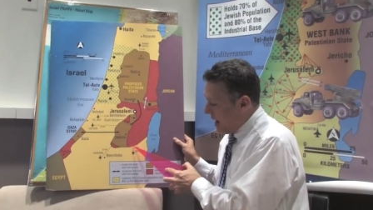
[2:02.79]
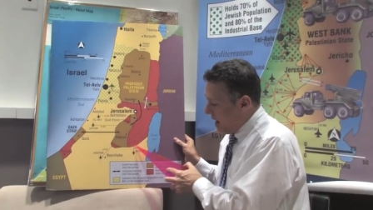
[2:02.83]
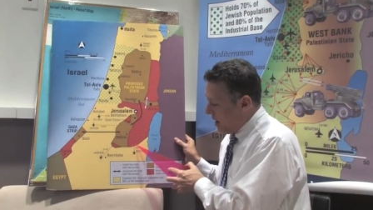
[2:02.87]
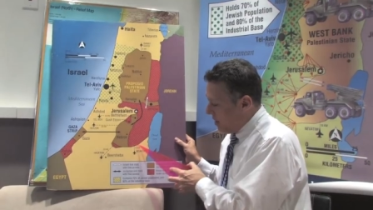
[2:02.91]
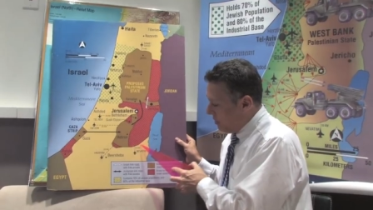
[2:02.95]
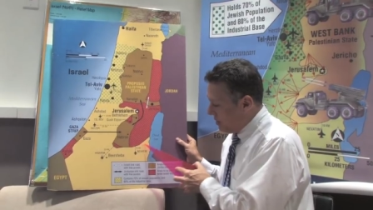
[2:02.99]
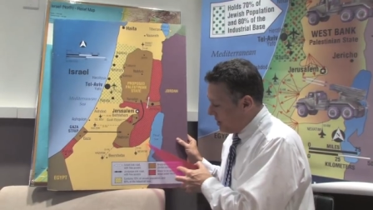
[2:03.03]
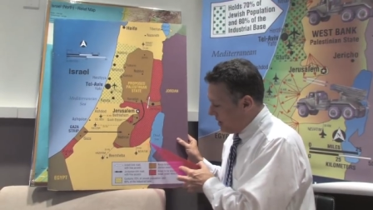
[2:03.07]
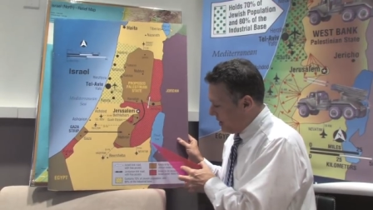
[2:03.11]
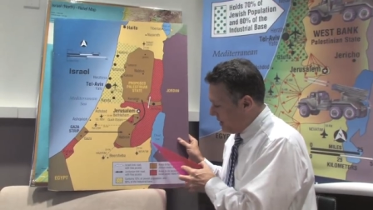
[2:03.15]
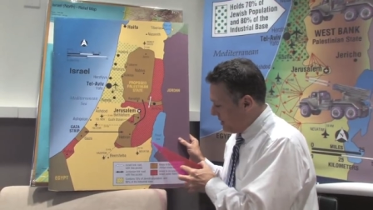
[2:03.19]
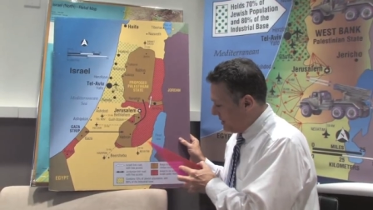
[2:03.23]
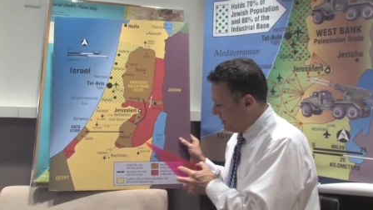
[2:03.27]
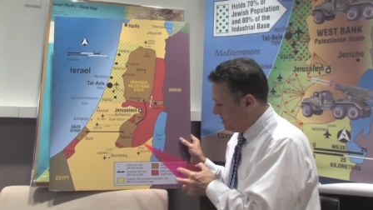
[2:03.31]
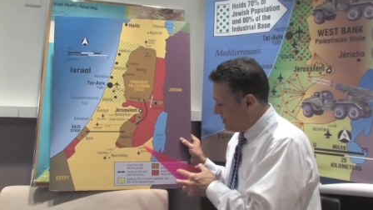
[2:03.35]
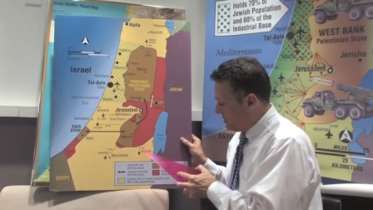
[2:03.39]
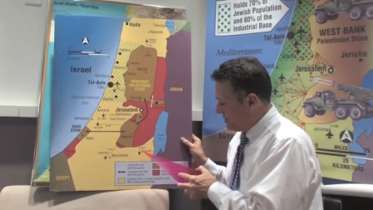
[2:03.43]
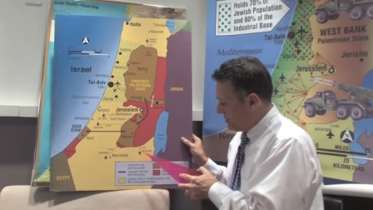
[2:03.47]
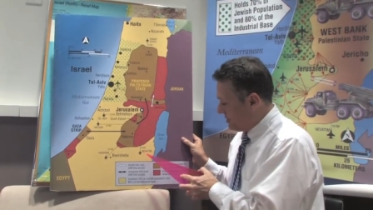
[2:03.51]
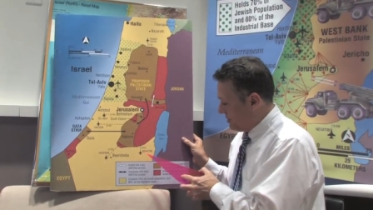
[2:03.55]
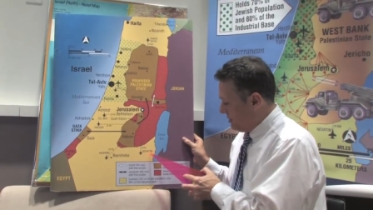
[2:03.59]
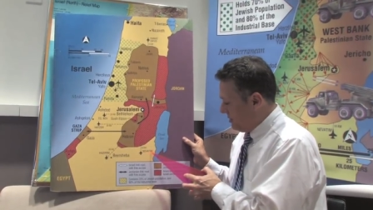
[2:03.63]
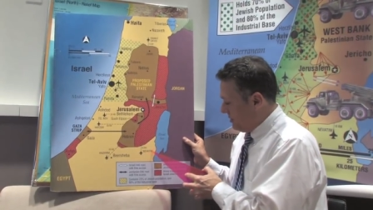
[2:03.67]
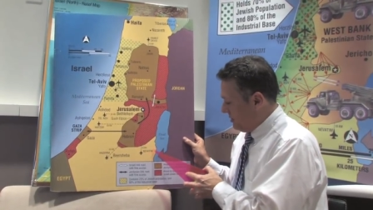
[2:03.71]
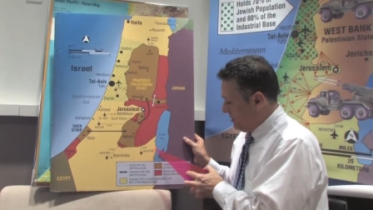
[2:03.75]

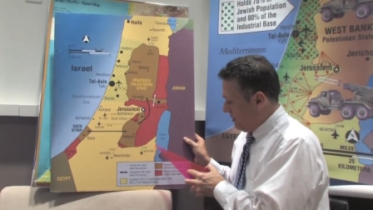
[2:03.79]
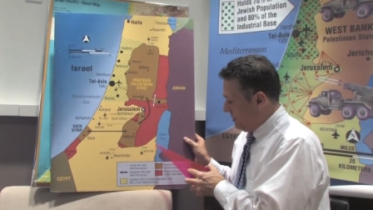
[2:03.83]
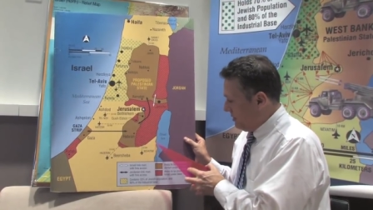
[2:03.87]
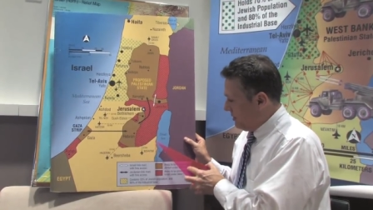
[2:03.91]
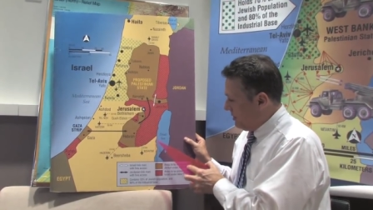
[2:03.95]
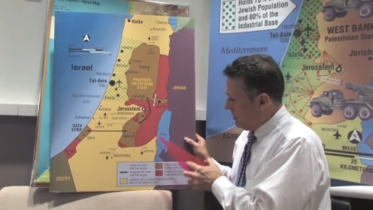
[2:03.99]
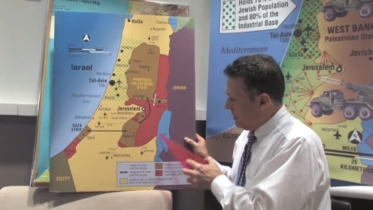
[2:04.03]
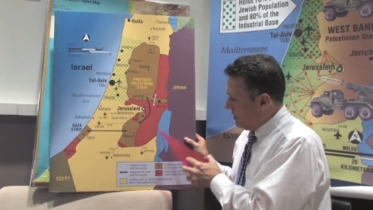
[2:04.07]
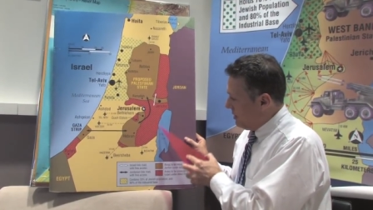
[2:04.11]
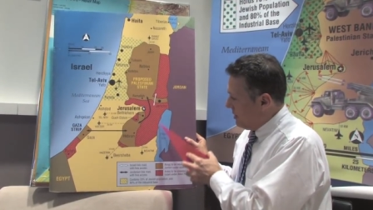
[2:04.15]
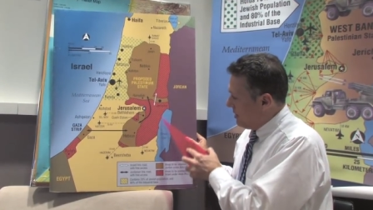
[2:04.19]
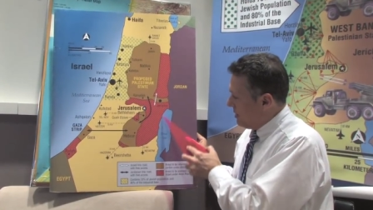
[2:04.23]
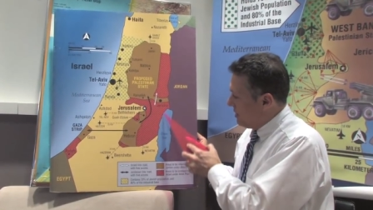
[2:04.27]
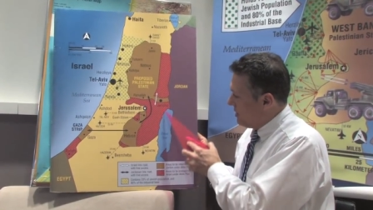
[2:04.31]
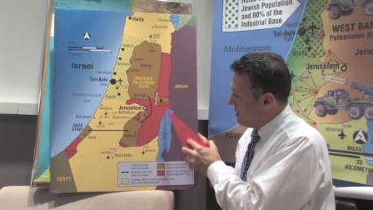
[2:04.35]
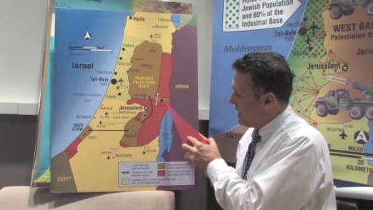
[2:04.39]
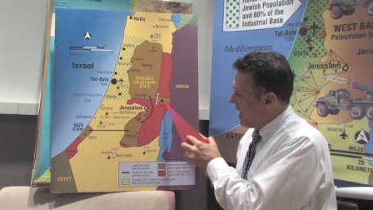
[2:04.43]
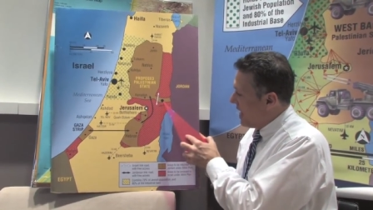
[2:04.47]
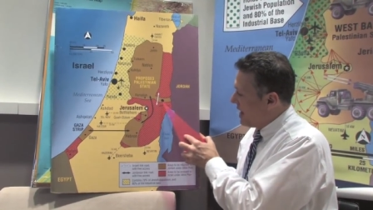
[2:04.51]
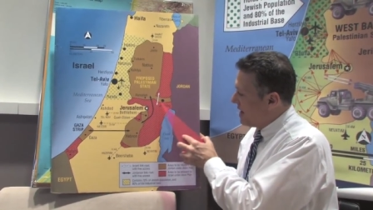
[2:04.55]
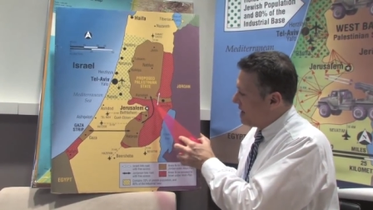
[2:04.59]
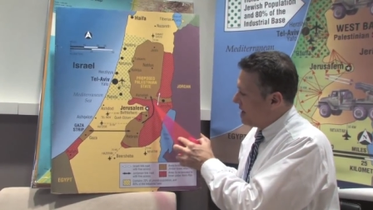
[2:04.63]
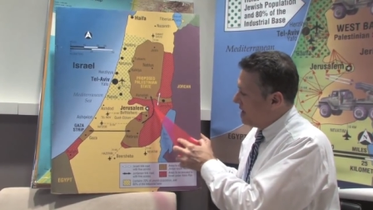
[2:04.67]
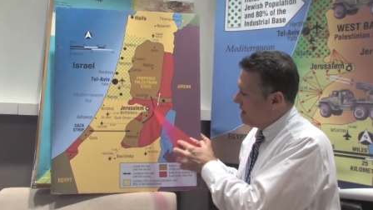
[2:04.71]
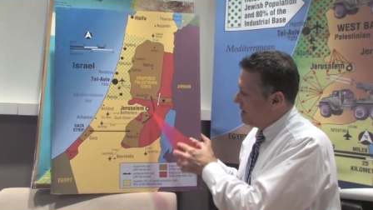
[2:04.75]
areas
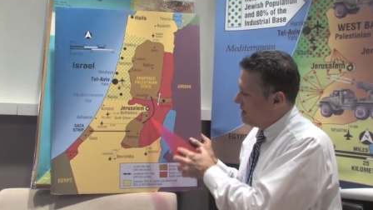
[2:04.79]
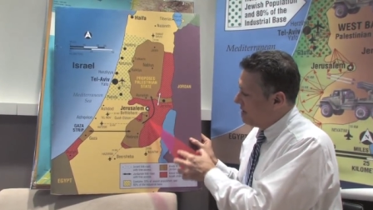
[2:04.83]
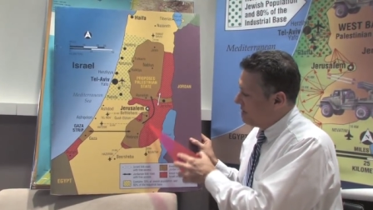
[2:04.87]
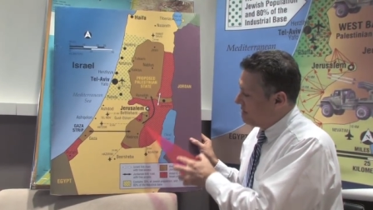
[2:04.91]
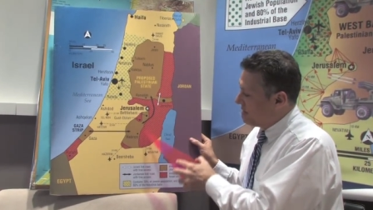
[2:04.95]
that